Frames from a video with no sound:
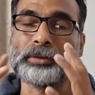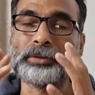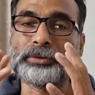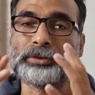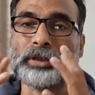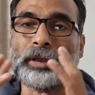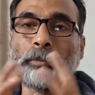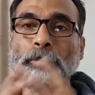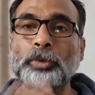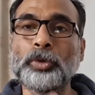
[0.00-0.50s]

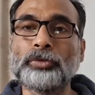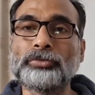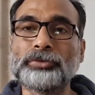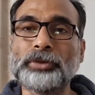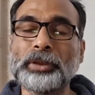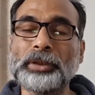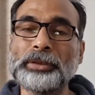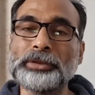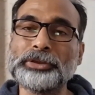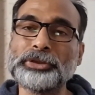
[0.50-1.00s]
some of
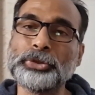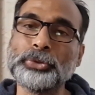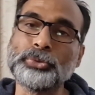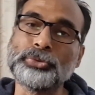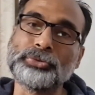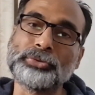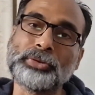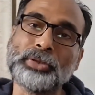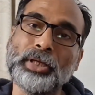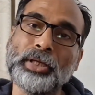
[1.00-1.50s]
the
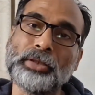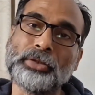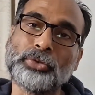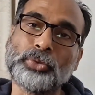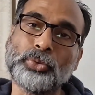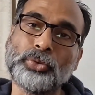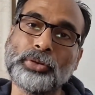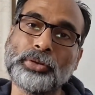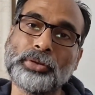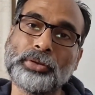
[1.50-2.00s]
issues that
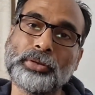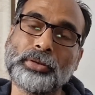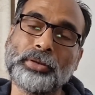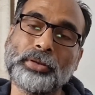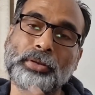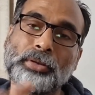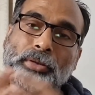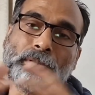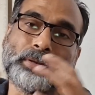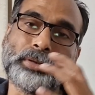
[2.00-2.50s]
could
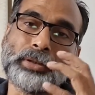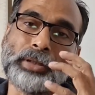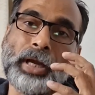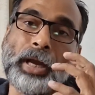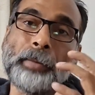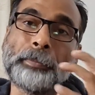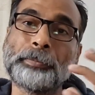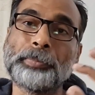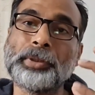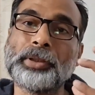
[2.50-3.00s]

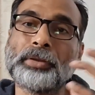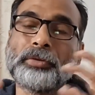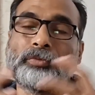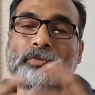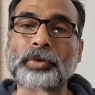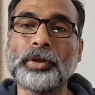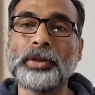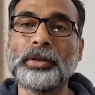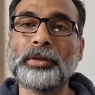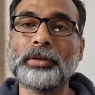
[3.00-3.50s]

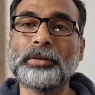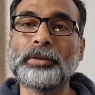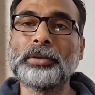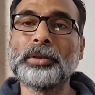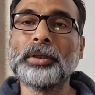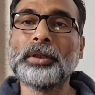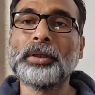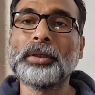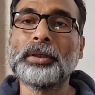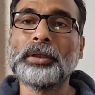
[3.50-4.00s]
happen when
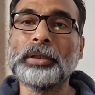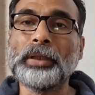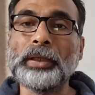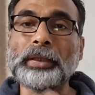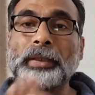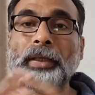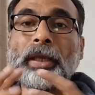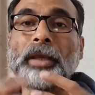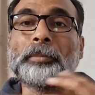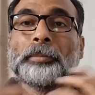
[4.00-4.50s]
a
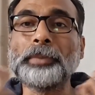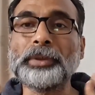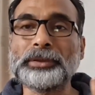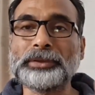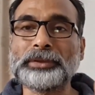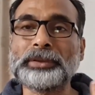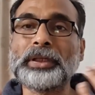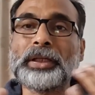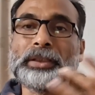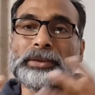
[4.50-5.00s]
game
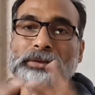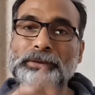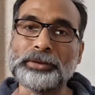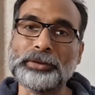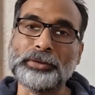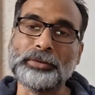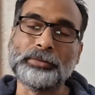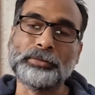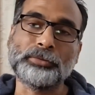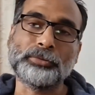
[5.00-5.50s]
is
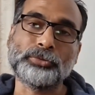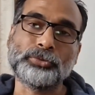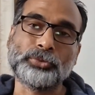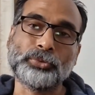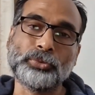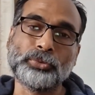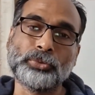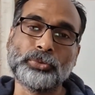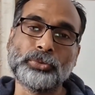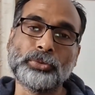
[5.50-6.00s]
tested.
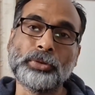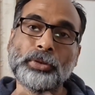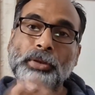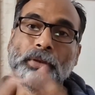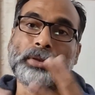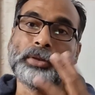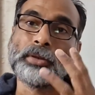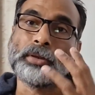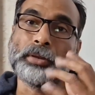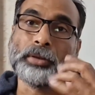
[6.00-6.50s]
So
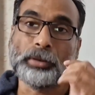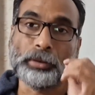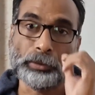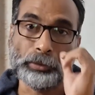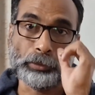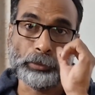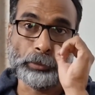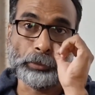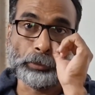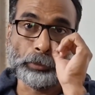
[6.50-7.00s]

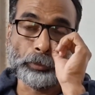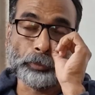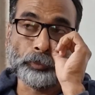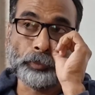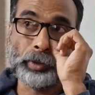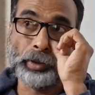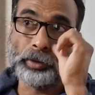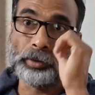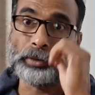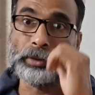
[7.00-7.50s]

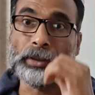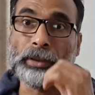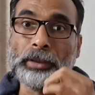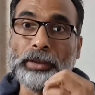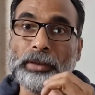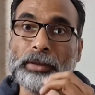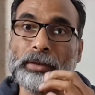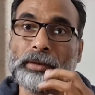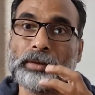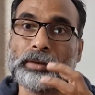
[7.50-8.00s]
when
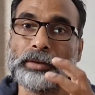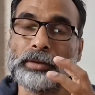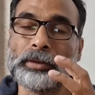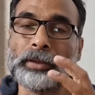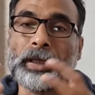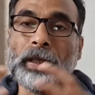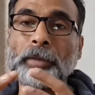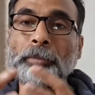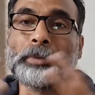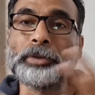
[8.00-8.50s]
the
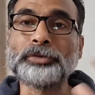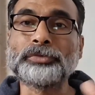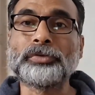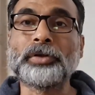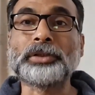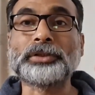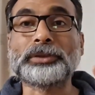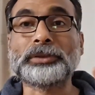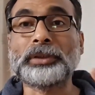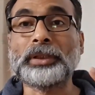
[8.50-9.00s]
game is
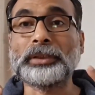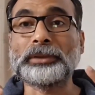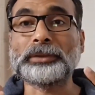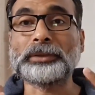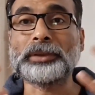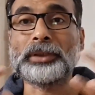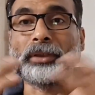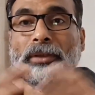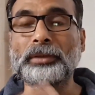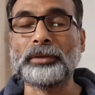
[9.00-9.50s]
first
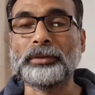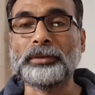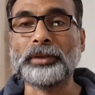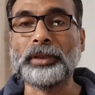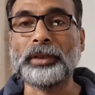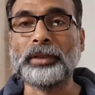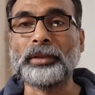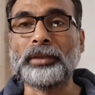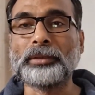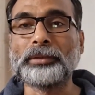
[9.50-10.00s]
tested,
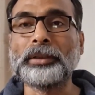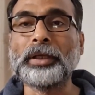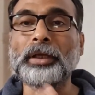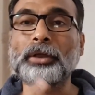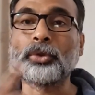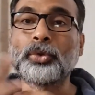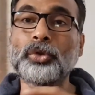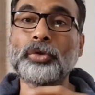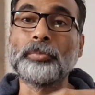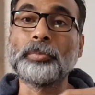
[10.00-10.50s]
then
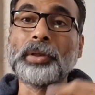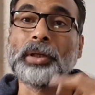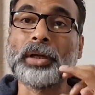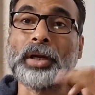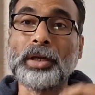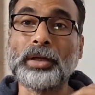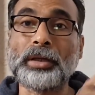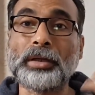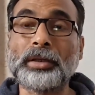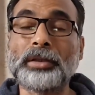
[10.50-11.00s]
there could be
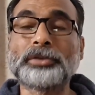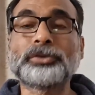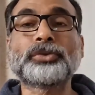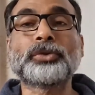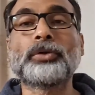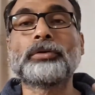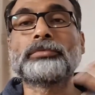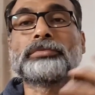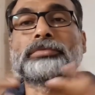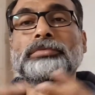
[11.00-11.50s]
hundreds
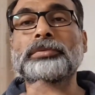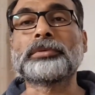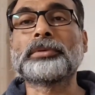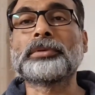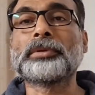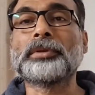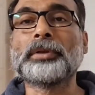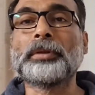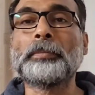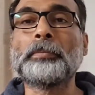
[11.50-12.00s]
of
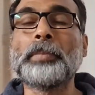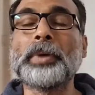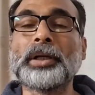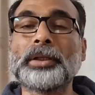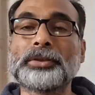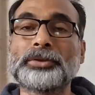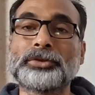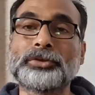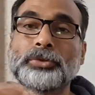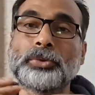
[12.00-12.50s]

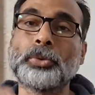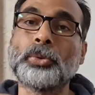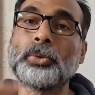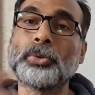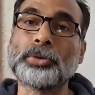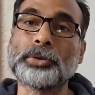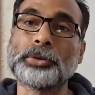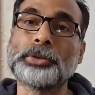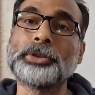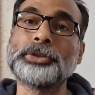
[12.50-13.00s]
bugs
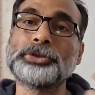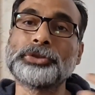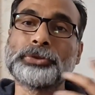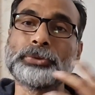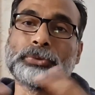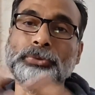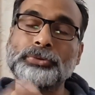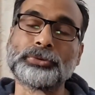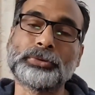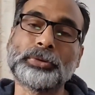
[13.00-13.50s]
or
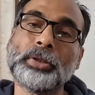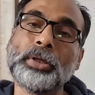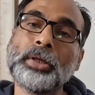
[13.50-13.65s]
issues.